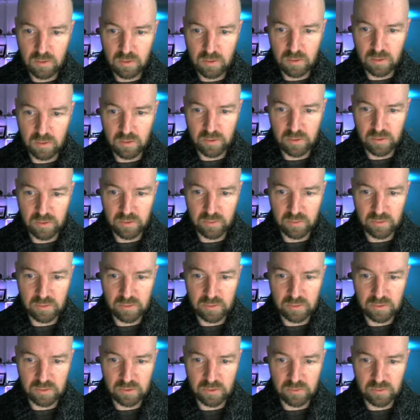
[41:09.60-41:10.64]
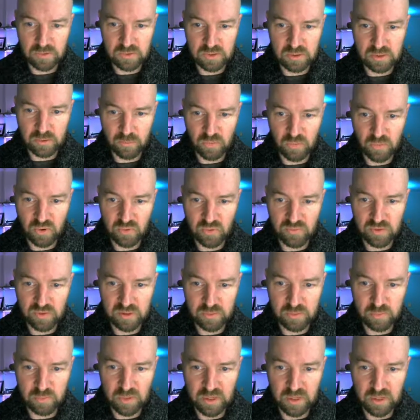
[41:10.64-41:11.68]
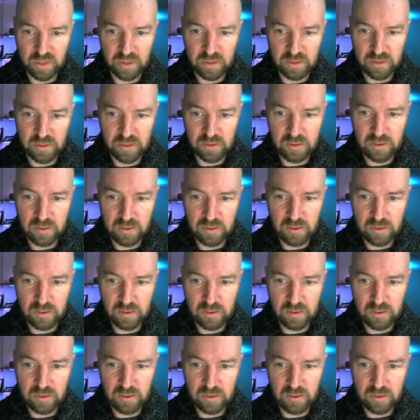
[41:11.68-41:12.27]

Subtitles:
Alright, there we go. So I'm just going to move this back.